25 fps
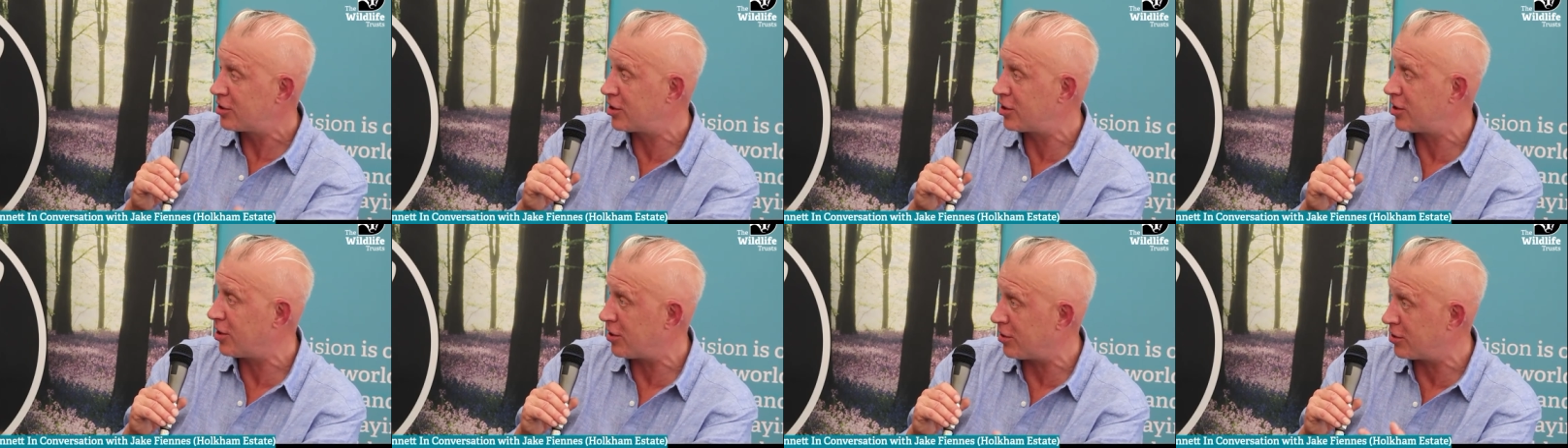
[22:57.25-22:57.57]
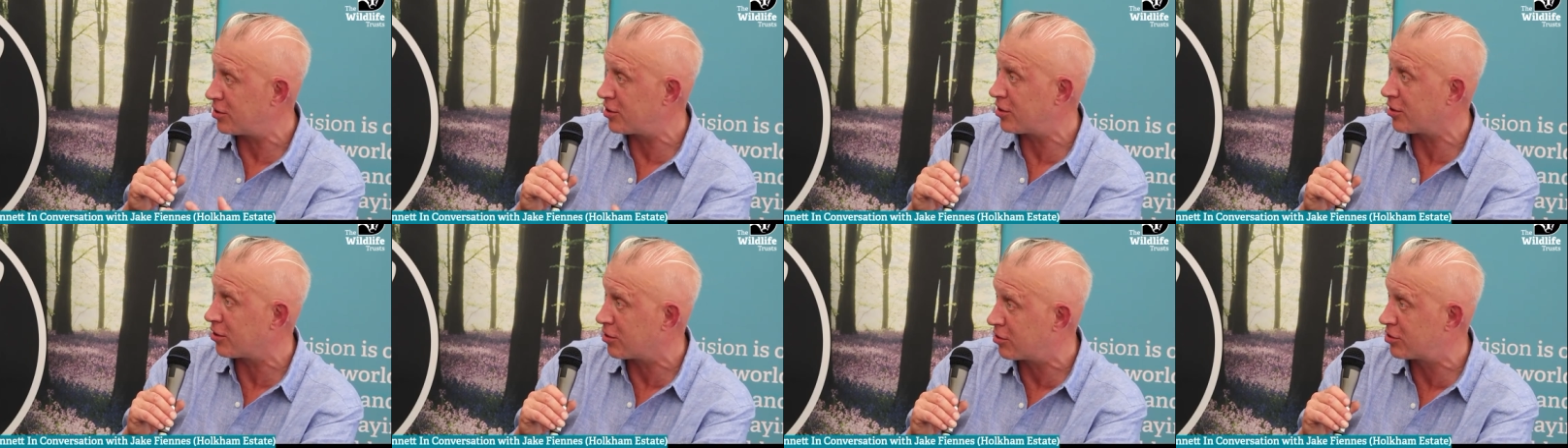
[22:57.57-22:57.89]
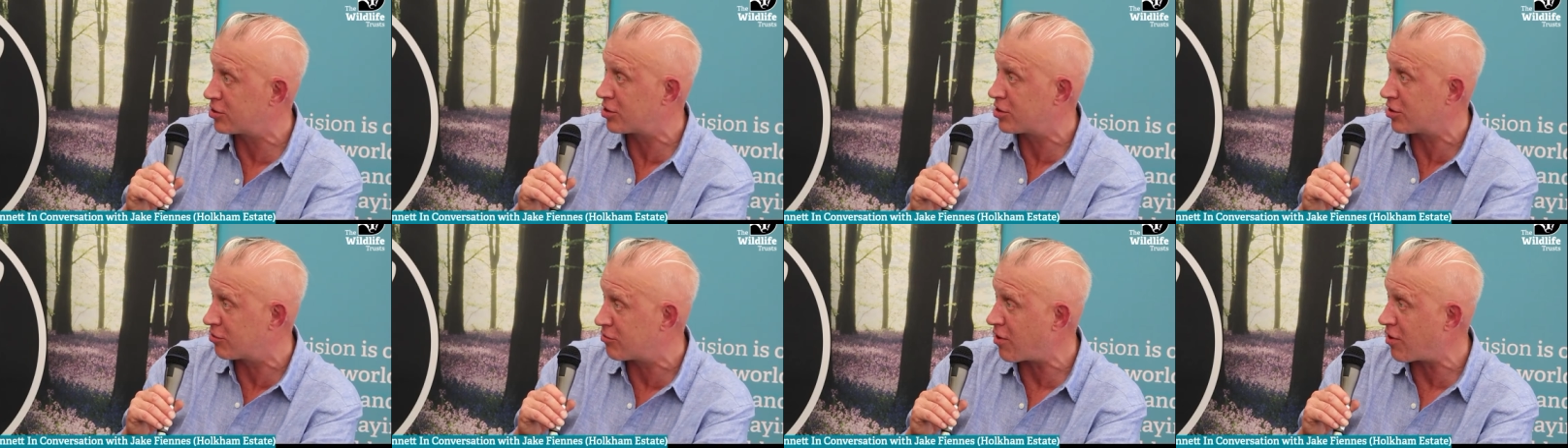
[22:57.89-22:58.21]

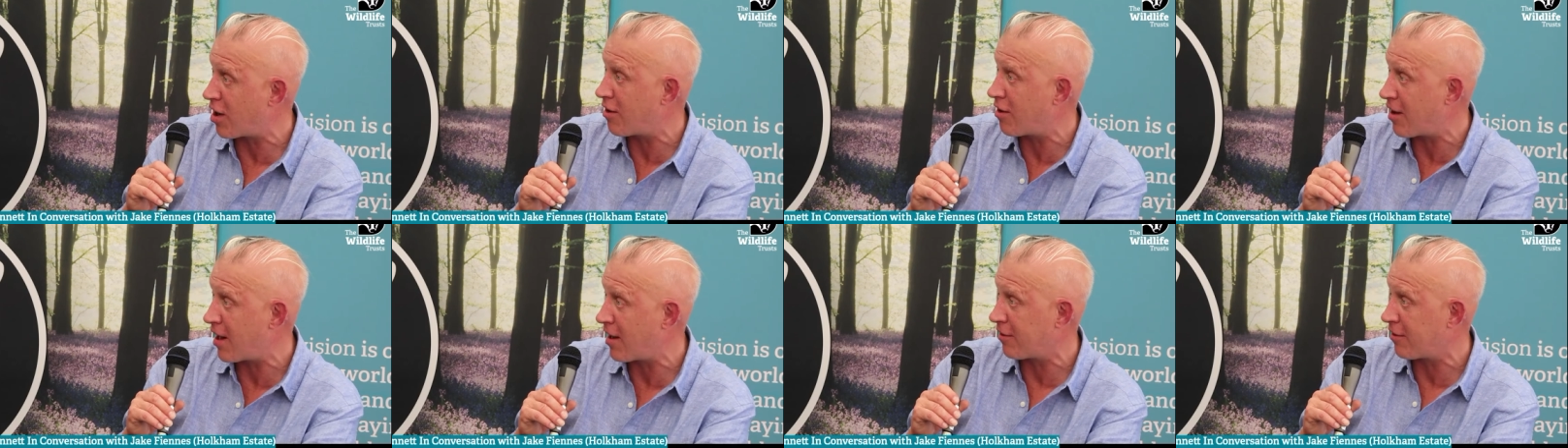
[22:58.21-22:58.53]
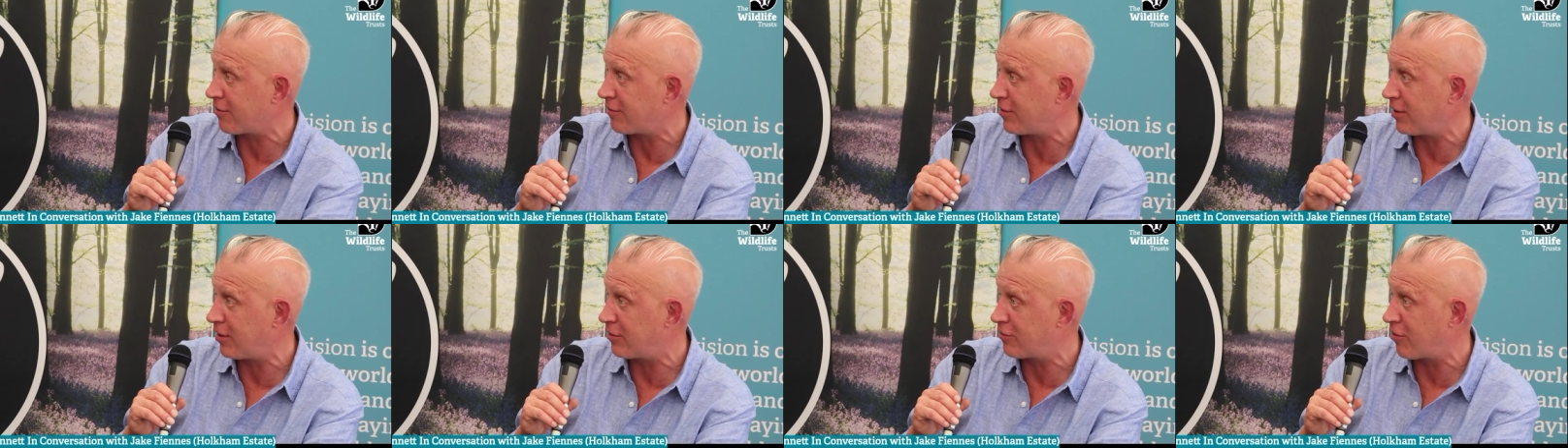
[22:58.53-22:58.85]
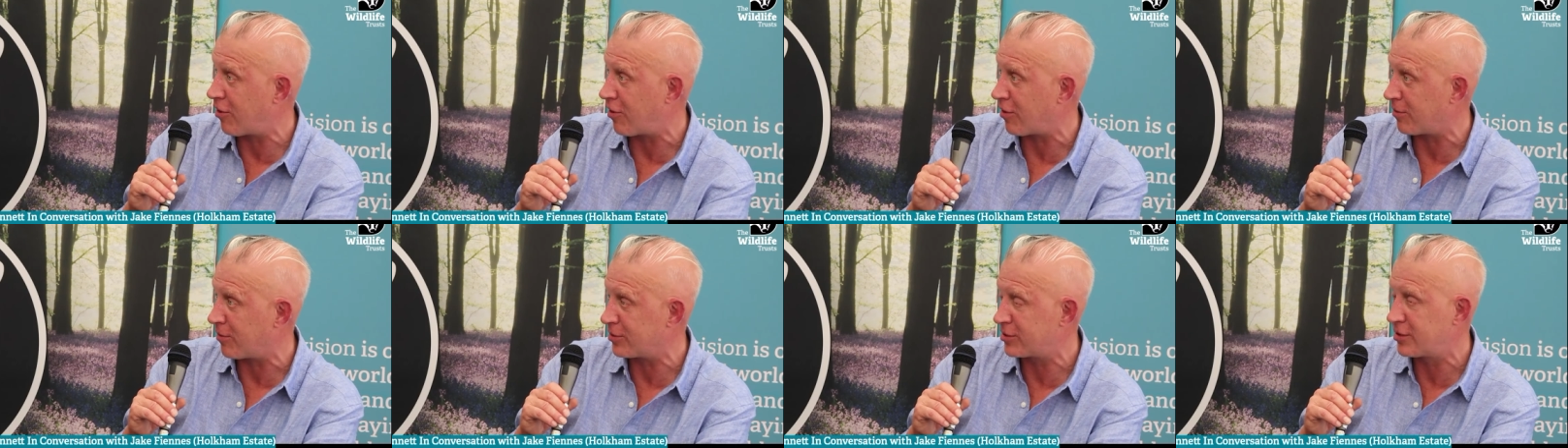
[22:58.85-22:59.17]
to grow healthy
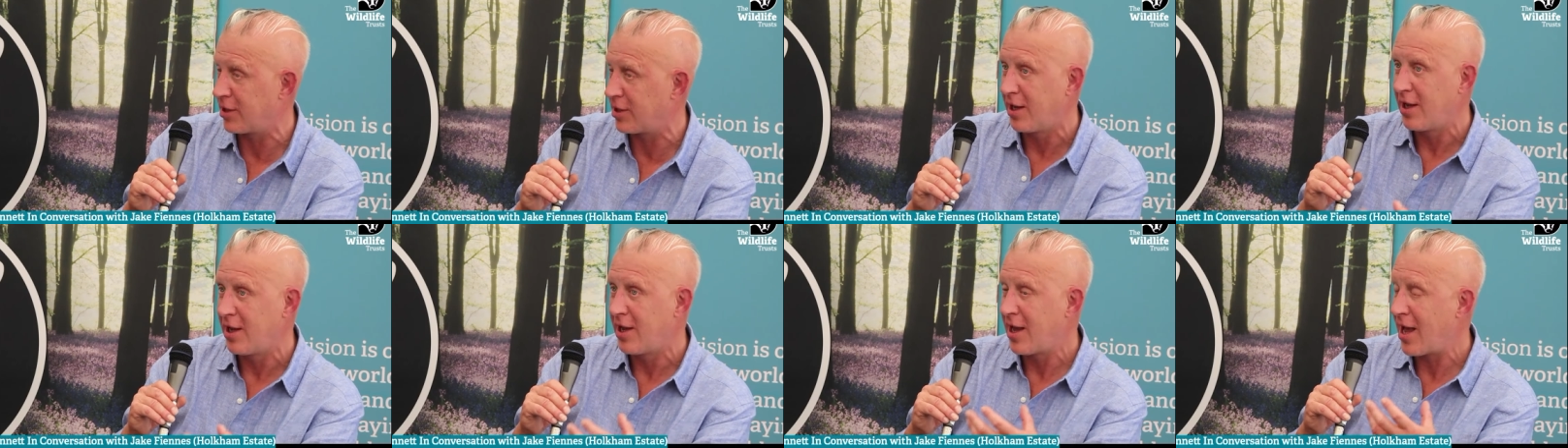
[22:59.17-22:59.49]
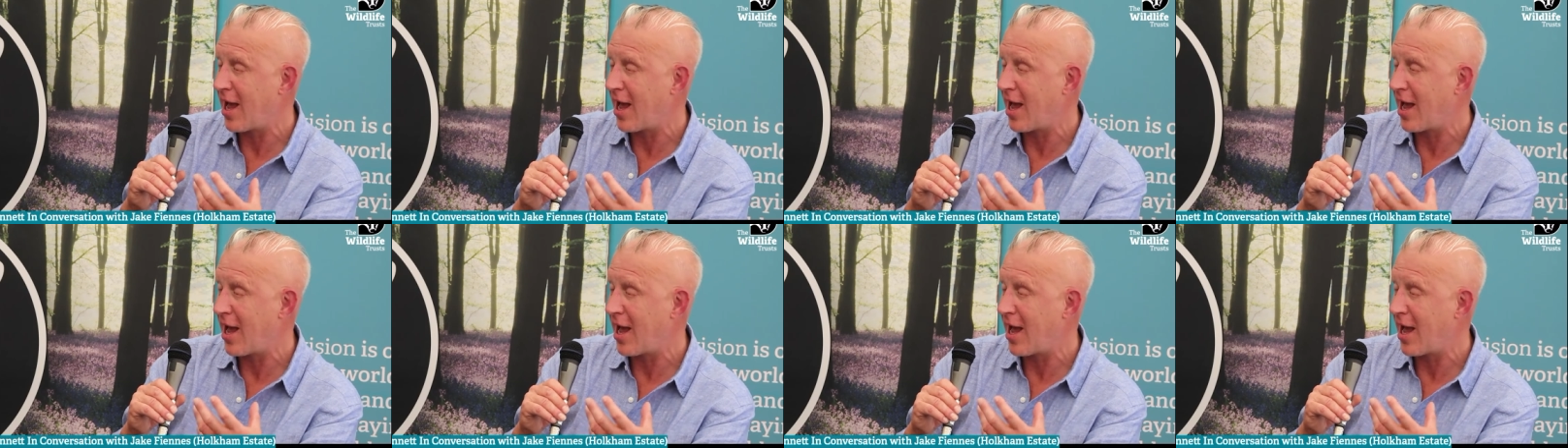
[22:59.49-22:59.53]
crops?